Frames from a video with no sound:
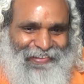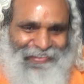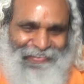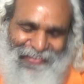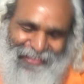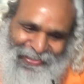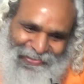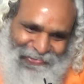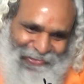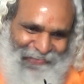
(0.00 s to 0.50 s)

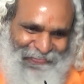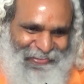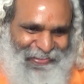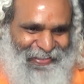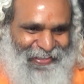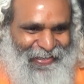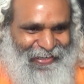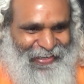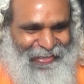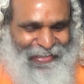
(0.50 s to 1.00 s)
Okay,
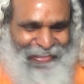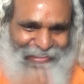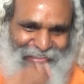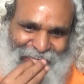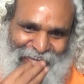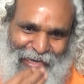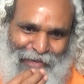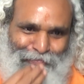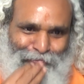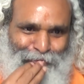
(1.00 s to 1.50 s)
Swamiji, let
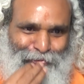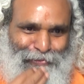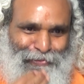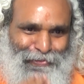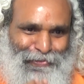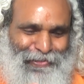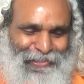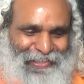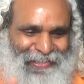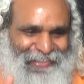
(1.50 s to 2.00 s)
us have
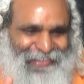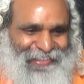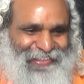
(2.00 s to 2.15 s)
food.